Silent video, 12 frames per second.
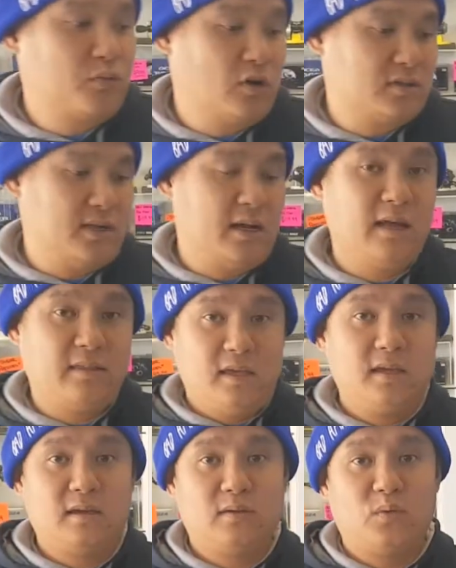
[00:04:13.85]
rods that I
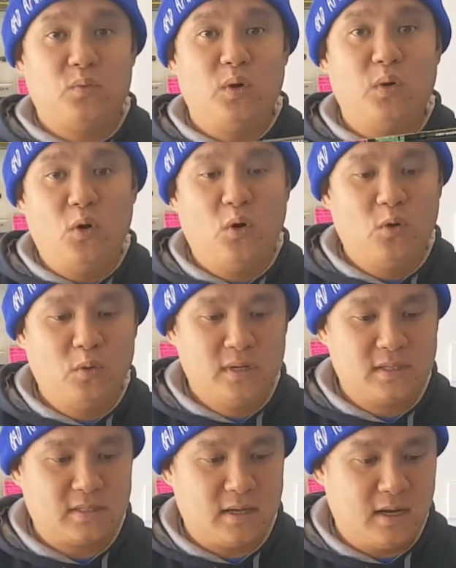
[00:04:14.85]
think will
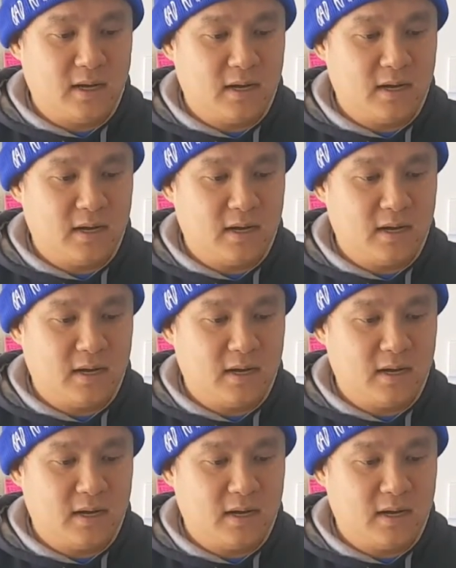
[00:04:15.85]
always